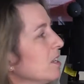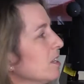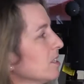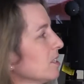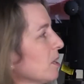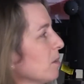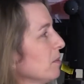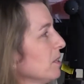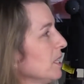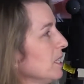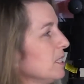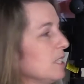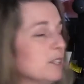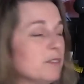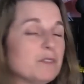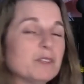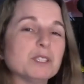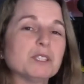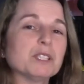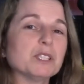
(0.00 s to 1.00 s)
Some of the
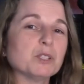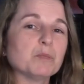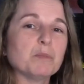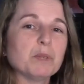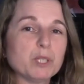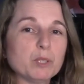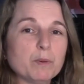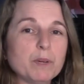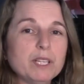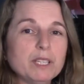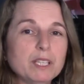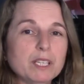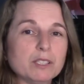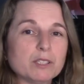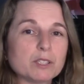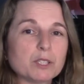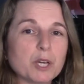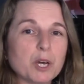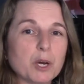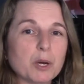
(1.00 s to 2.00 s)
differences between
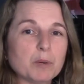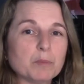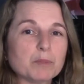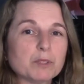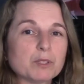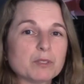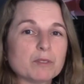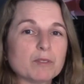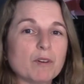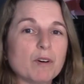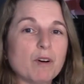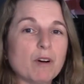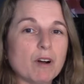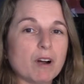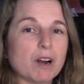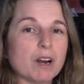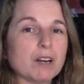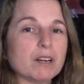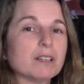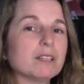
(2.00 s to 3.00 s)
these scopes
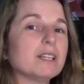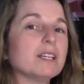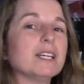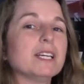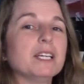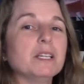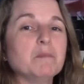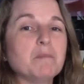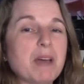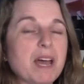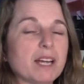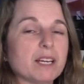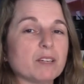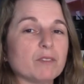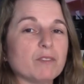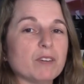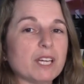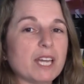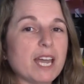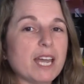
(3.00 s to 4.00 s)
are in
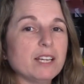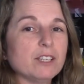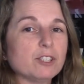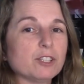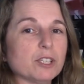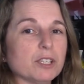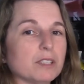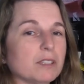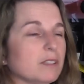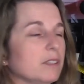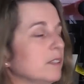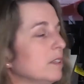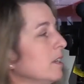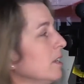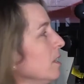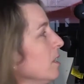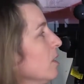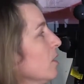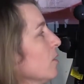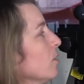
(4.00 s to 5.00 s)
magnification.
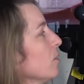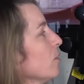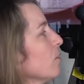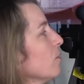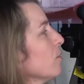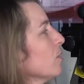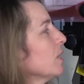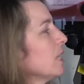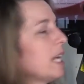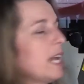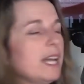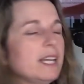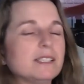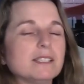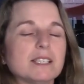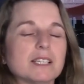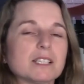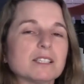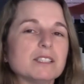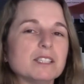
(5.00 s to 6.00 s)
For the
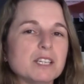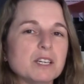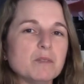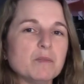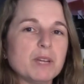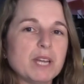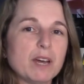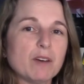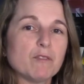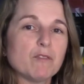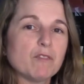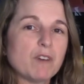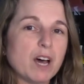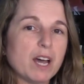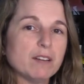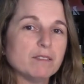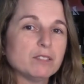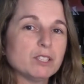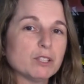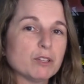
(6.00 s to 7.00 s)
A60 we have
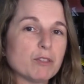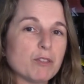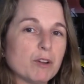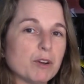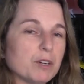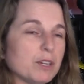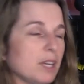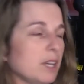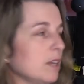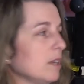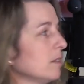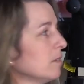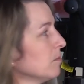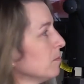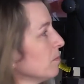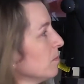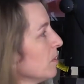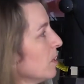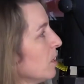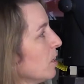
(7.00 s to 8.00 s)
5 to 30.
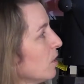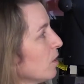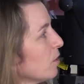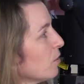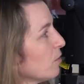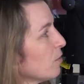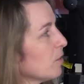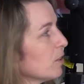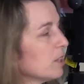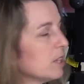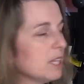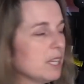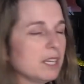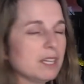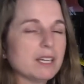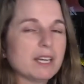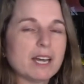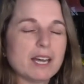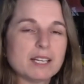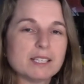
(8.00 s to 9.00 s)
For
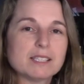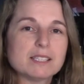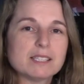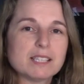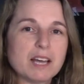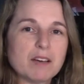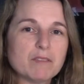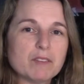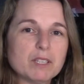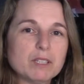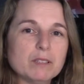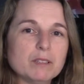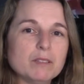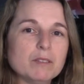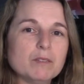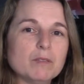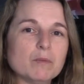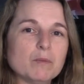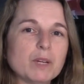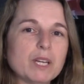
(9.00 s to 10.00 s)
the S7
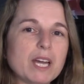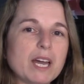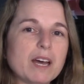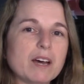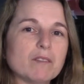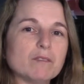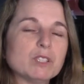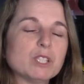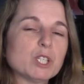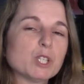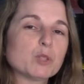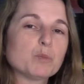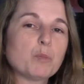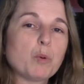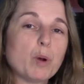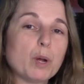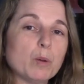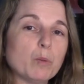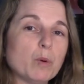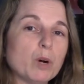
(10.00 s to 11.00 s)
we have
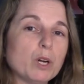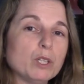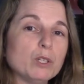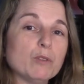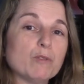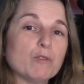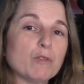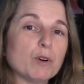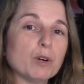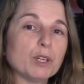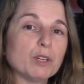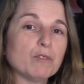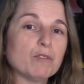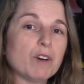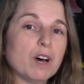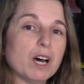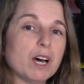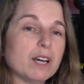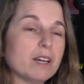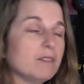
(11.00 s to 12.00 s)
6.1 to
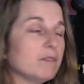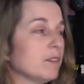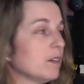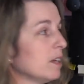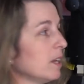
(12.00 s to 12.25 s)
45.